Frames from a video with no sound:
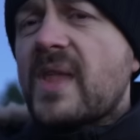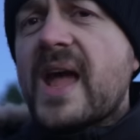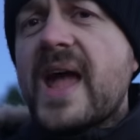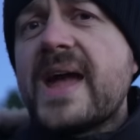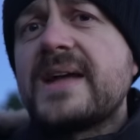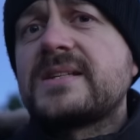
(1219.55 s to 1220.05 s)

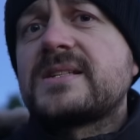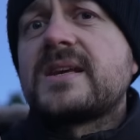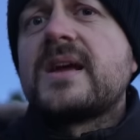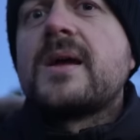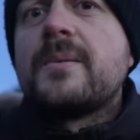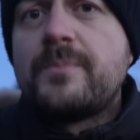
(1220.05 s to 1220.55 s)
And
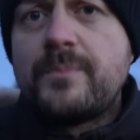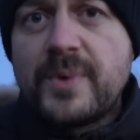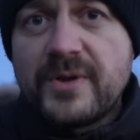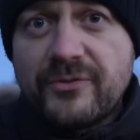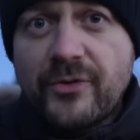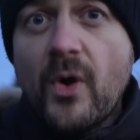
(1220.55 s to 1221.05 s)

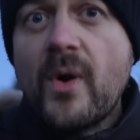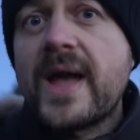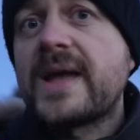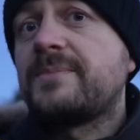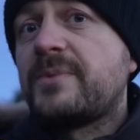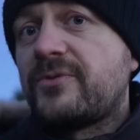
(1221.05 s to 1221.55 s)

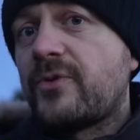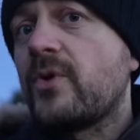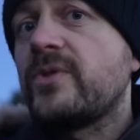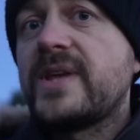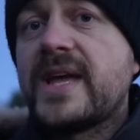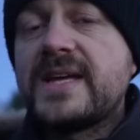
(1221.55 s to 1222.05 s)
beforehand,
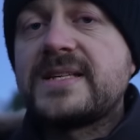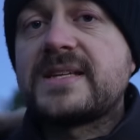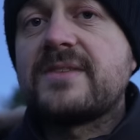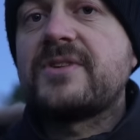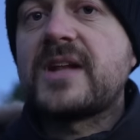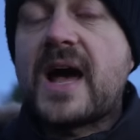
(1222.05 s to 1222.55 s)
before the
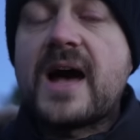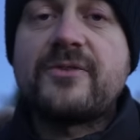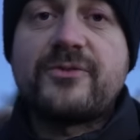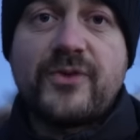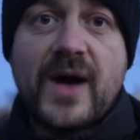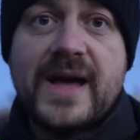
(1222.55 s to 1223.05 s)

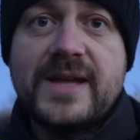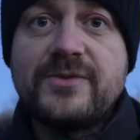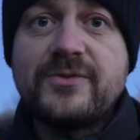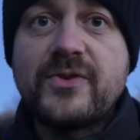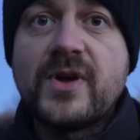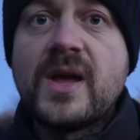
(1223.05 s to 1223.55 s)

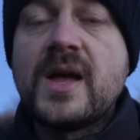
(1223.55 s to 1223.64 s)
A7R5,